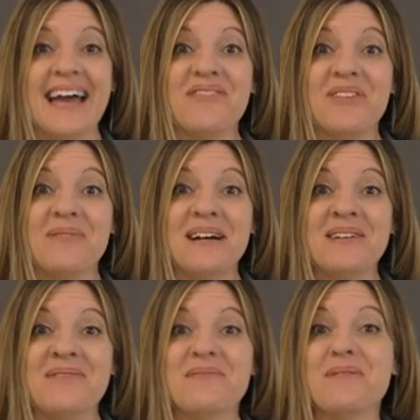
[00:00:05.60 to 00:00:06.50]

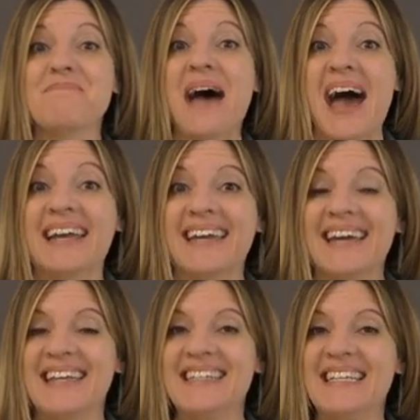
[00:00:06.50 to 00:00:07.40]
everyone, we're back,
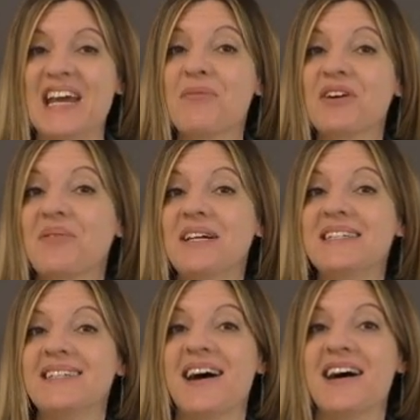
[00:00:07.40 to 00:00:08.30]
and today we're going
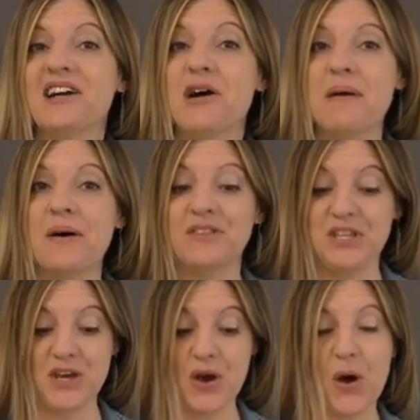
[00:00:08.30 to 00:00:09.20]
to talk about
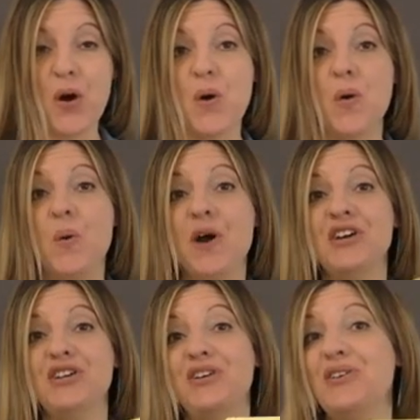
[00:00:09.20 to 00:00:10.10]
the
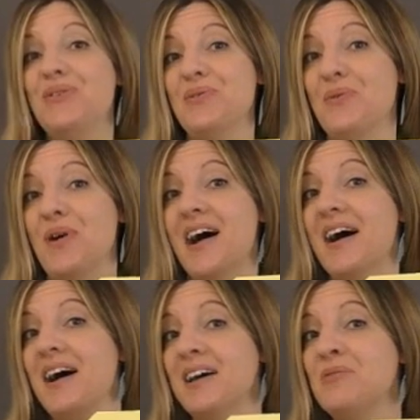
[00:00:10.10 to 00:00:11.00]
OU
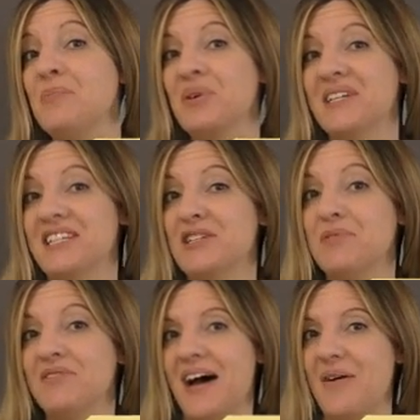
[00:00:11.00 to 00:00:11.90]

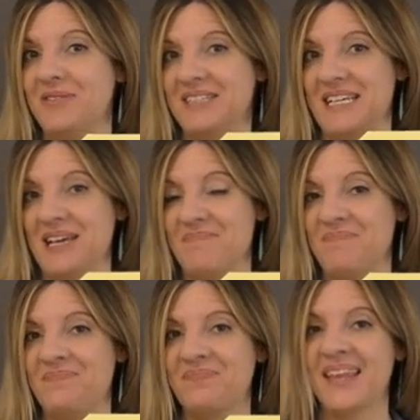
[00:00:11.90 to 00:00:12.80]
unpredictable vowel team.
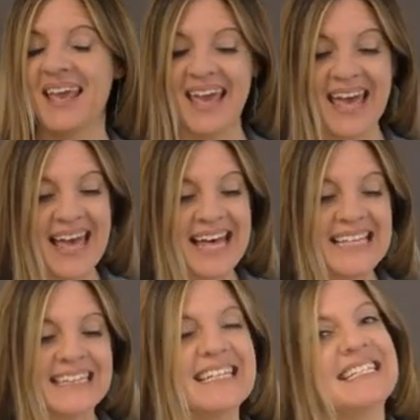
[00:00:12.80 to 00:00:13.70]

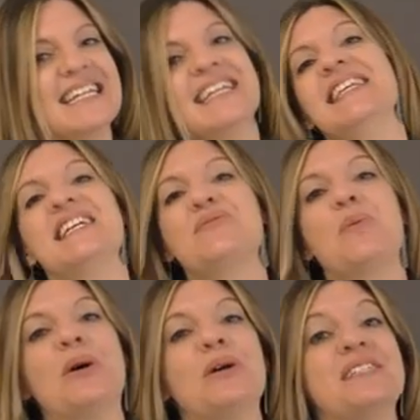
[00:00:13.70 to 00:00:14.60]
Listen to these
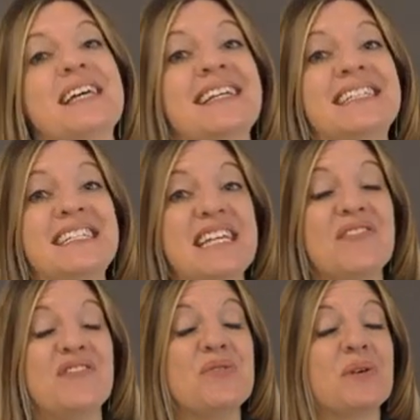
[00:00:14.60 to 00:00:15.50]
words and see
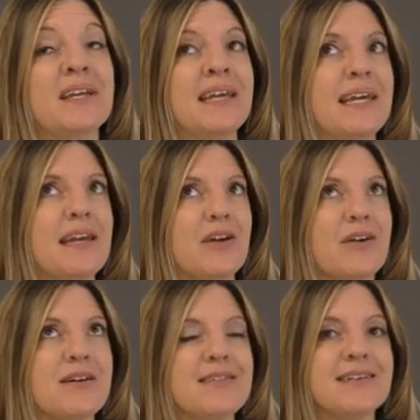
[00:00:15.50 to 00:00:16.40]
if you can
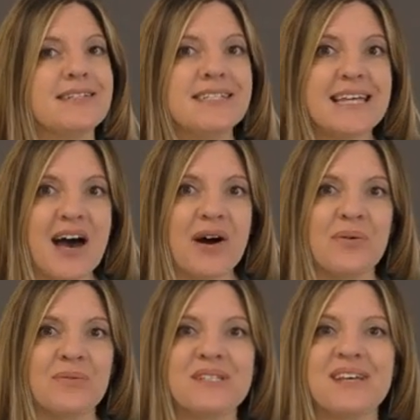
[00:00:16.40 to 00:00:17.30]
hear the
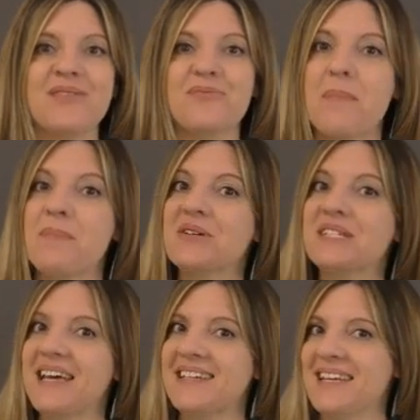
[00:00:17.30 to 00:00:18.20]
sounds
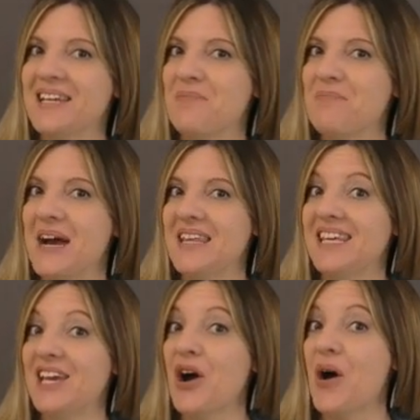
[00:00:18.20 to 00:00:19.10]
represented by
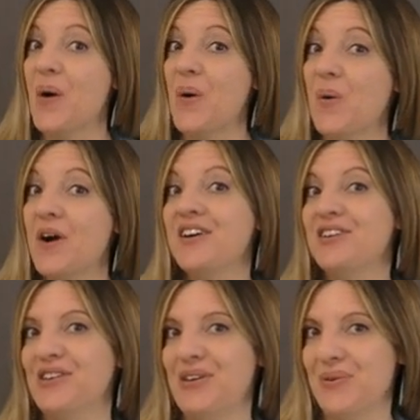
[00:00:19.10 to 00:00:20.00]
the
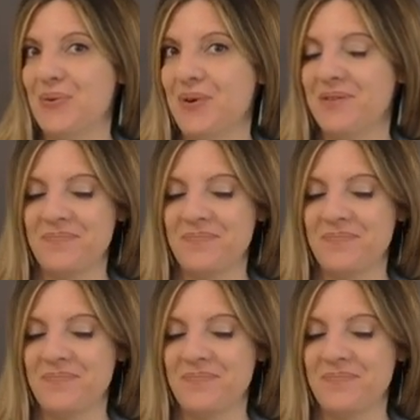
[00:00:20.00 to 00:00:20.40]
OU.